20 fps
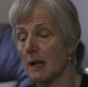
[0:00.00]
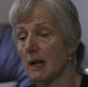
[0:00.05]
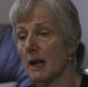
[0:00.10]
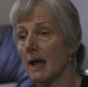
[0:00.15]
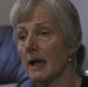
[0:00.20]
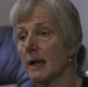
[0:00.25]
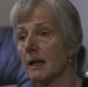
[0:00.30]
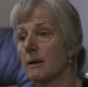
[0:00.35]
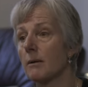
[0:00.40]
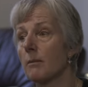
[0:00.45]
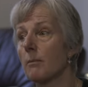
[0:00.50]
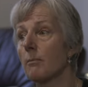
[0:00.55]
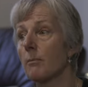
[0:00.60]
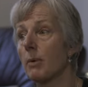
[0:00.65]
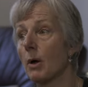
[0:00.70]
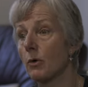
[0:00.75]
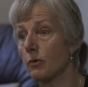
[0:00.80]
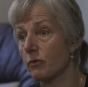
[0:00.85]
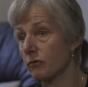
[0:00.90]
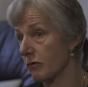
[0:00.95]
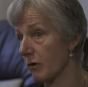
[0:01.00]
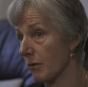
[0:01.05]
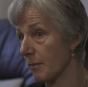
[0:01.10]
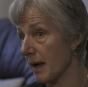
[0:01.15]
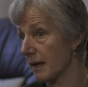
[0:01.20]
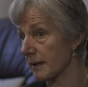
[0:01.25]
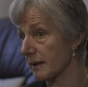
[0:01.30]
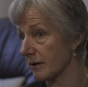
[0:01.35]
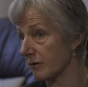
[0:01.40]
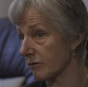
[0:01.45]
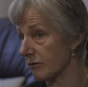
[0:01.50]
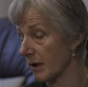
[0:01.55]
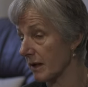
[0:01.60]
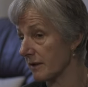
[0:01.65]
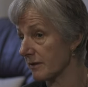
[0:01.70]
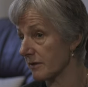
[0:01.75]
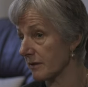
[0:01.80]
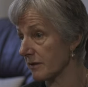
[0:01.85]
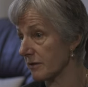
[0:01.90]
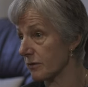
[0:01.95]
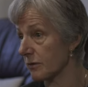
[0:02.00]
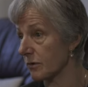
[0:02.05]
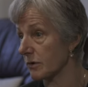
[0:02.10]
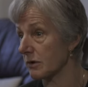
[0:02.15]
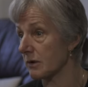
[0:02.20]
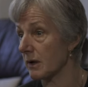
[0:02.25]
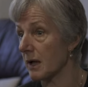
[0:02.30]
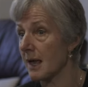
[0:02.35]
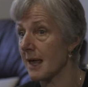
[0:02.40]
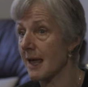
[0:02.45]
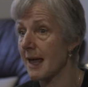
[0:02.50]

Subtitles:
like post-traumatic stress disorder,